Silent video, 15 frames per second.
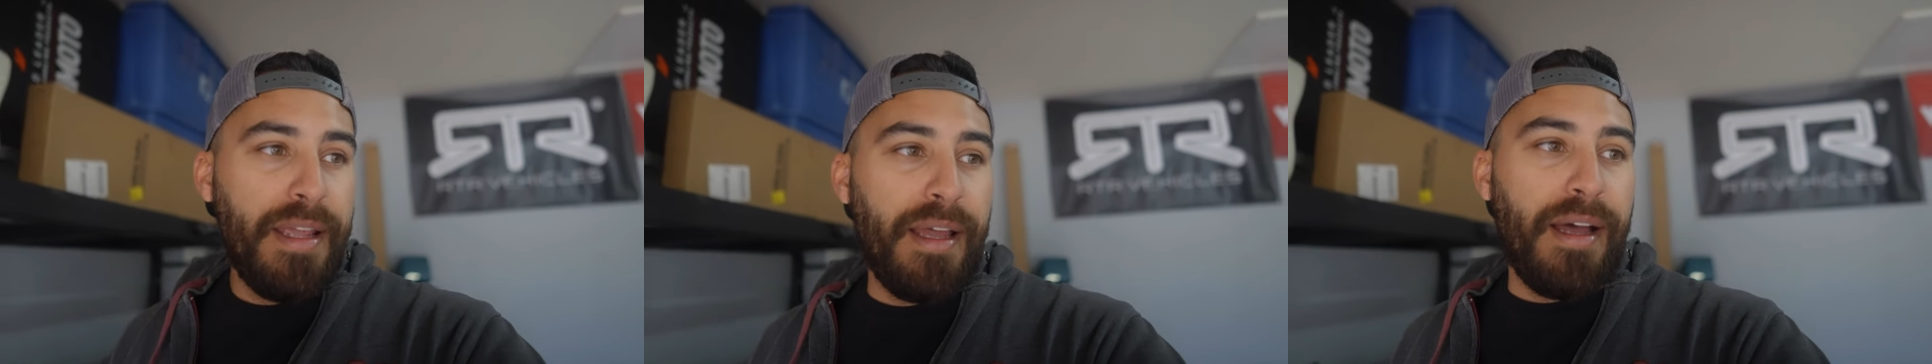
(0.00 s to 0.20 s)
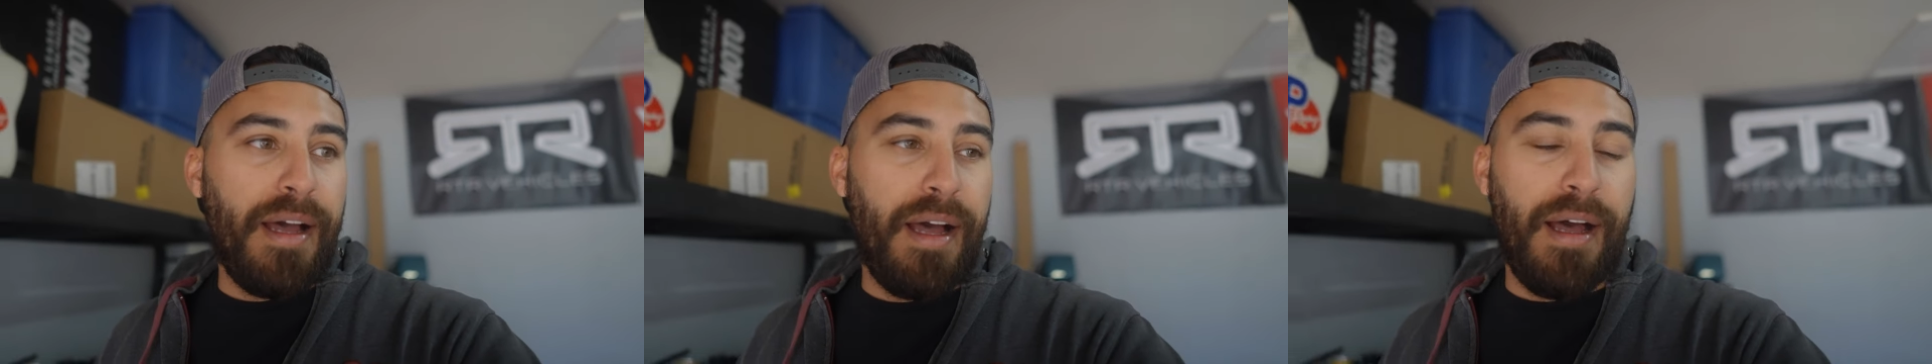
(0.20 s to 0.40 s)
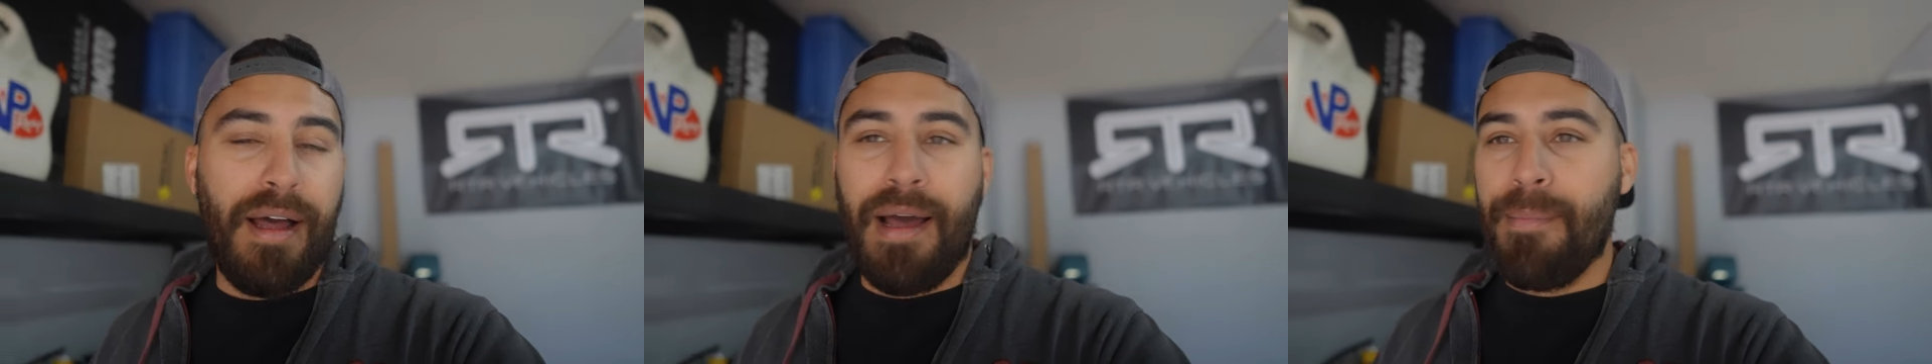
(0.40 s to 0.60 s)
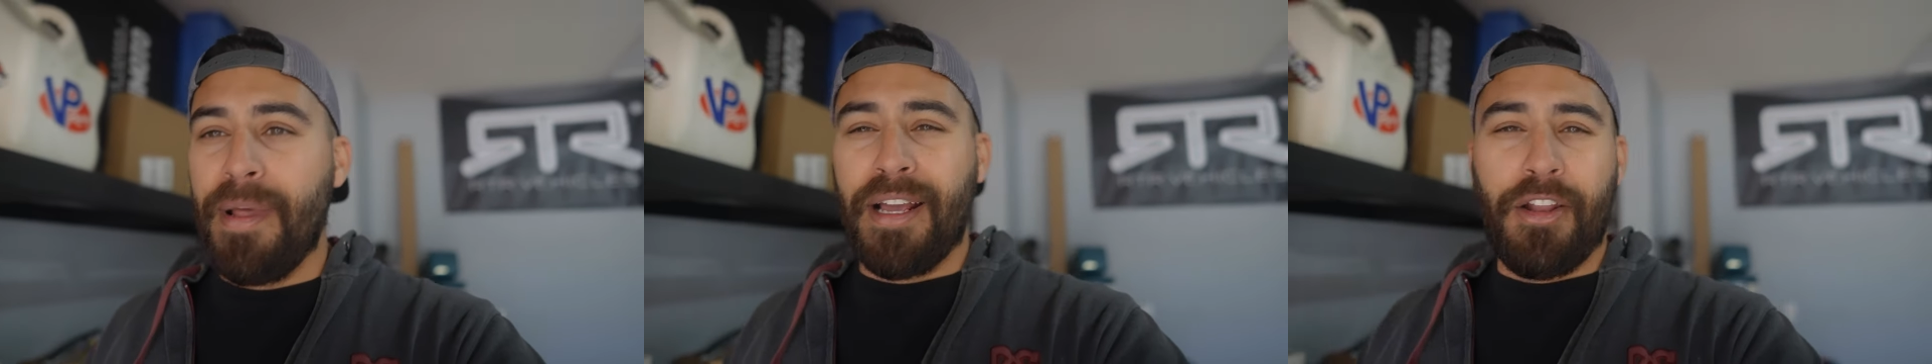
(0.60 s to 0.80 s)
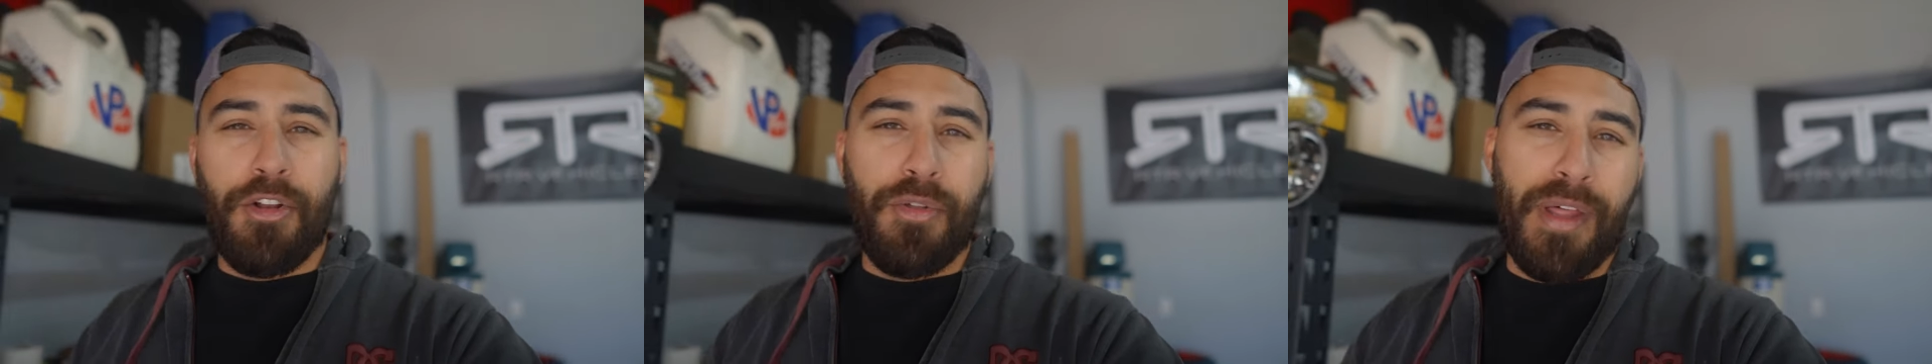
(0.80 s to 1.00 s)
I'm
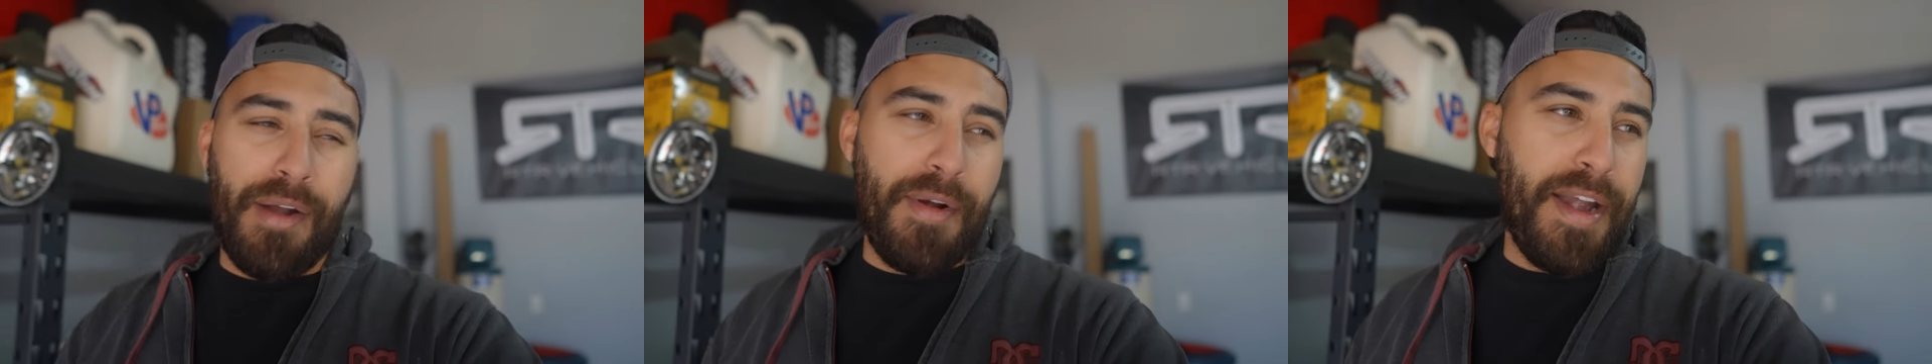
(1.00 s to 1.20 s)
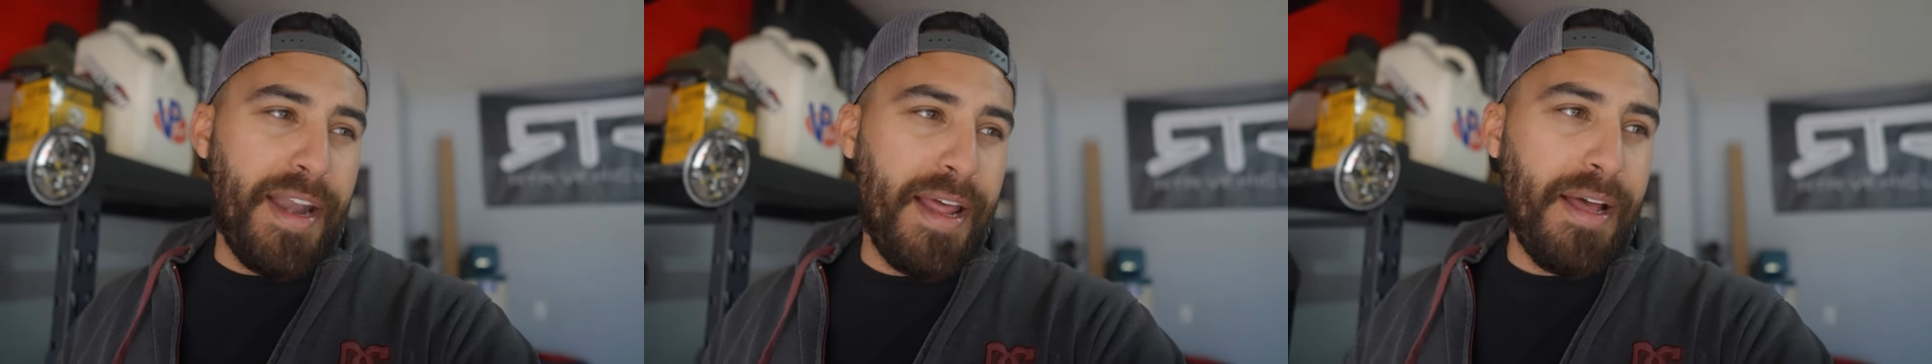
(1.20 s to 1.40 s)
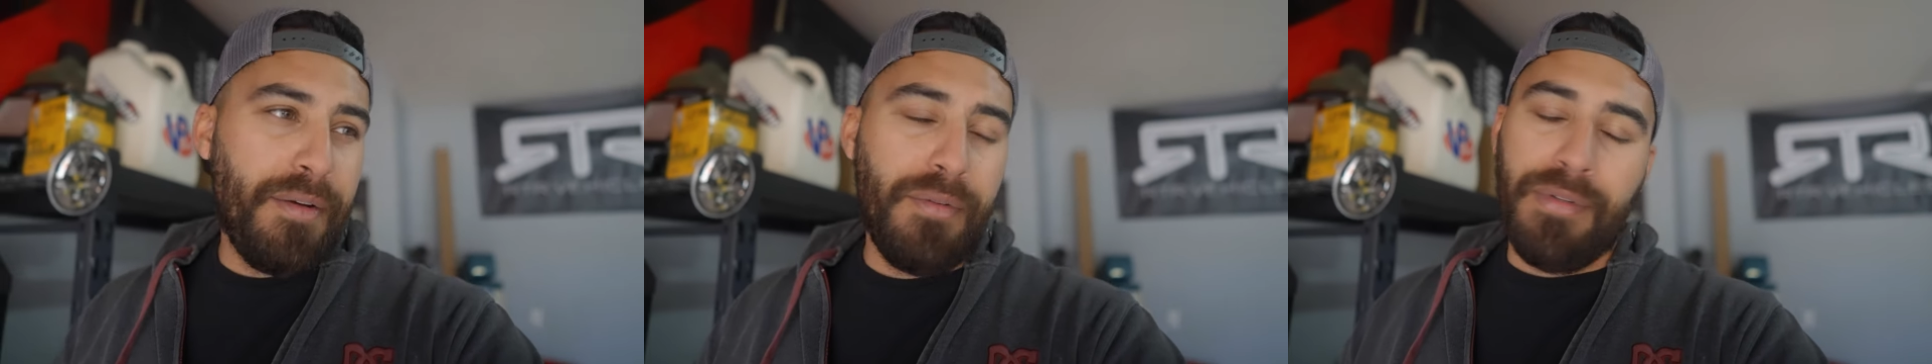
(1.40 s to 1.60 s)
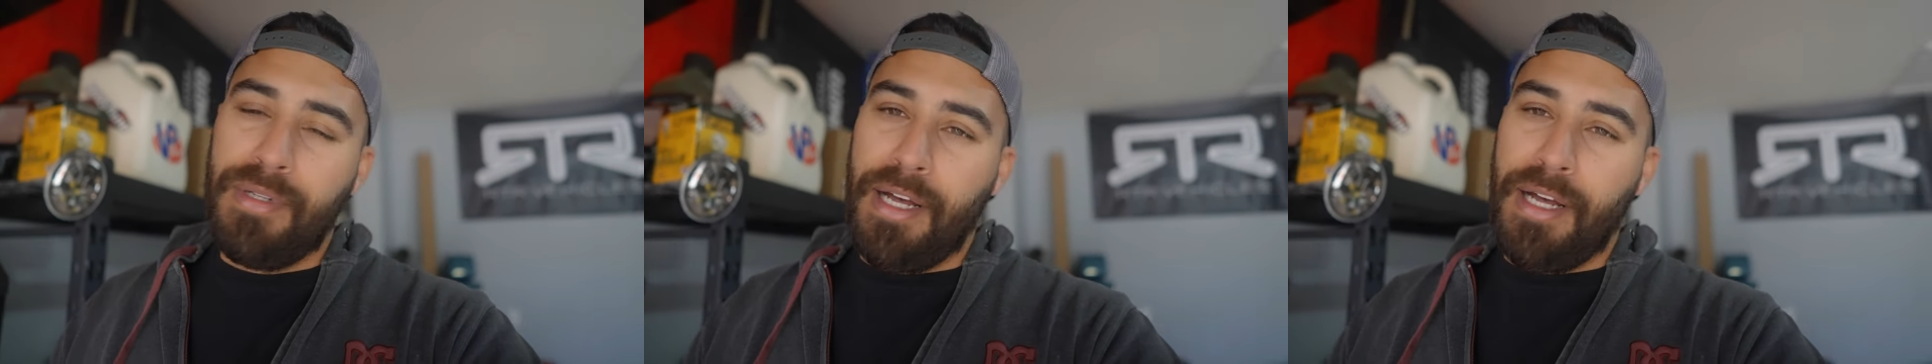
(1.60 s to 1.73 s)
not gonna do that right now.